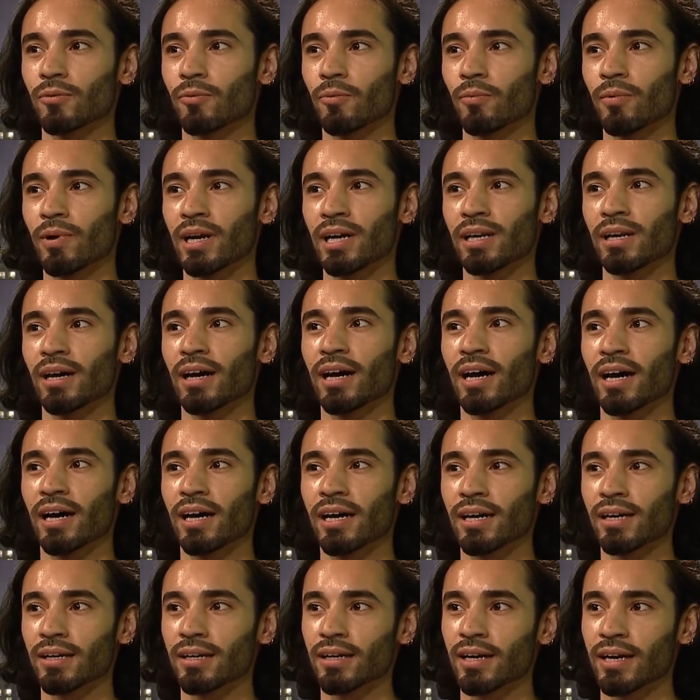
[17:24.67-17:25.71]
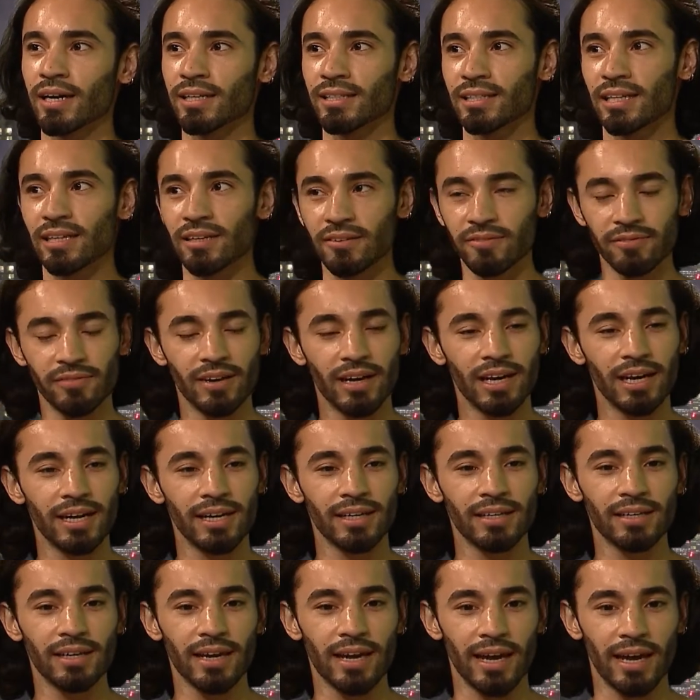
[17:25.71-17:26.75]
when I
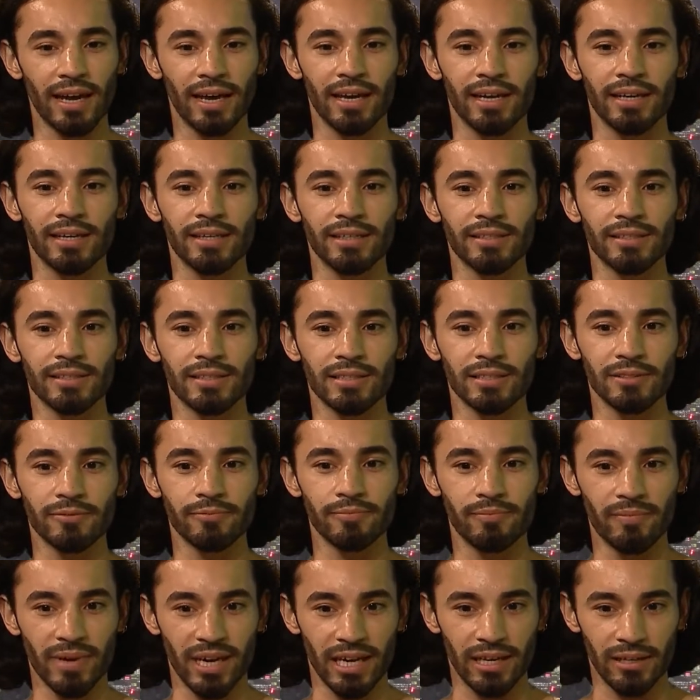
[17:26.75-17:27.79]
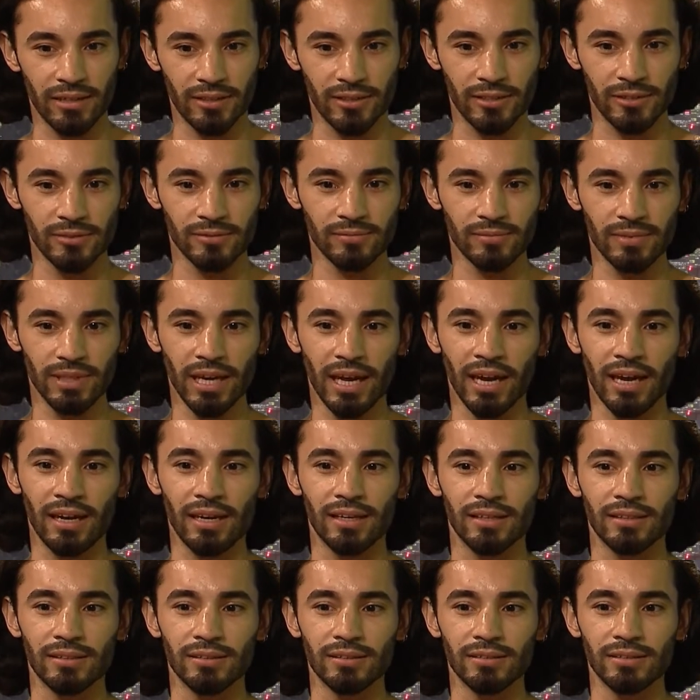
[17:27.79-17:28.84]
identified as male
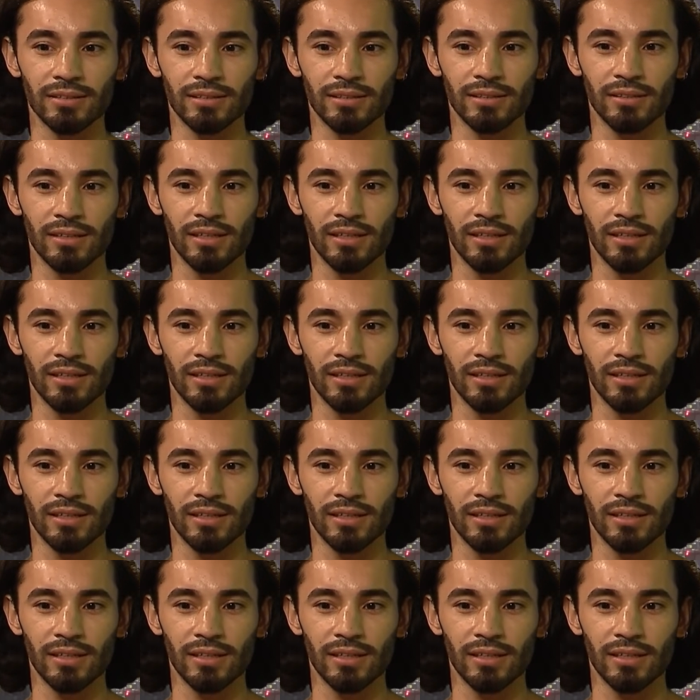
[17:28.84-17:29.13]
and